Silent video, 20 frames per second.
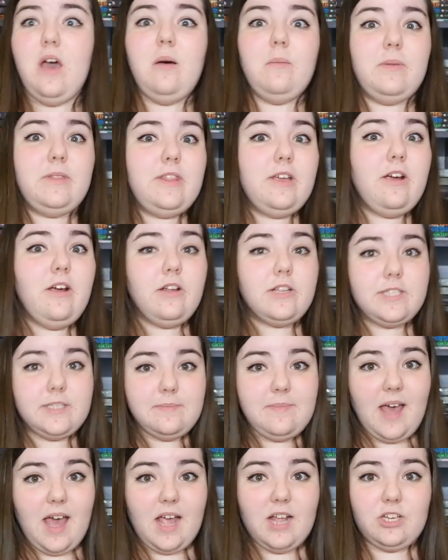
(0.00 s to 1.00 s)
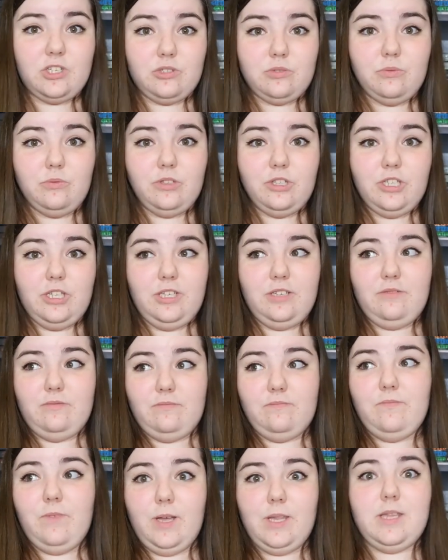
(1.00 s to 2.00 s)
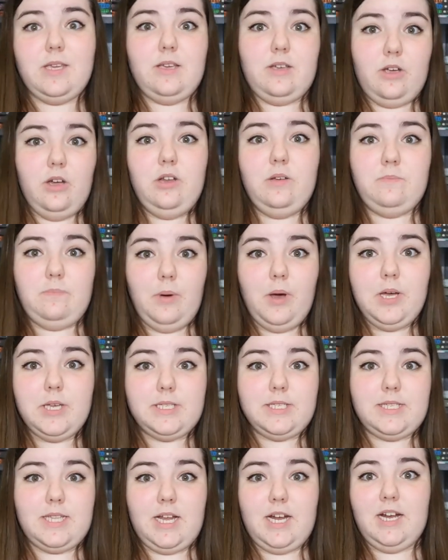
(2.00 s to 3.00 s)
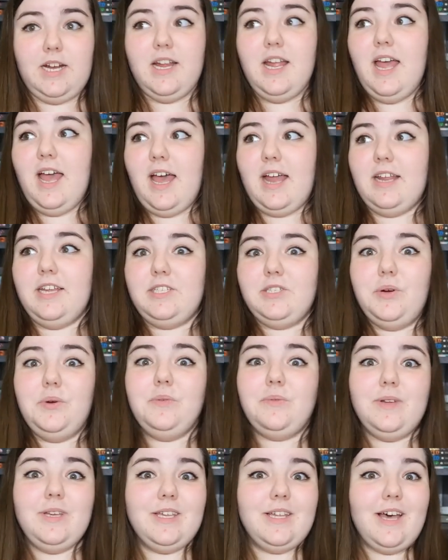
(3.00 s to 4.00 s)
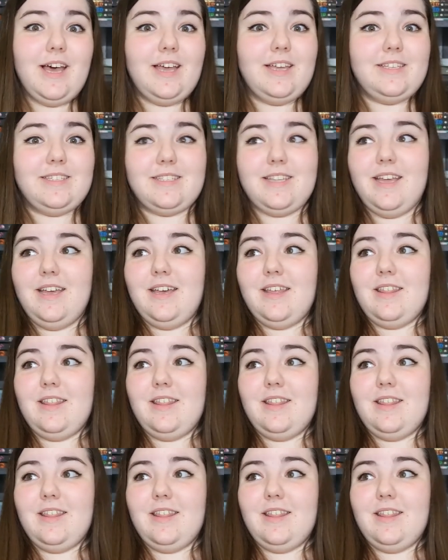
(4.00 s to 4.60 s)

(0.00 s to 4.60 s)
but there are some actually really good books there and I don't realize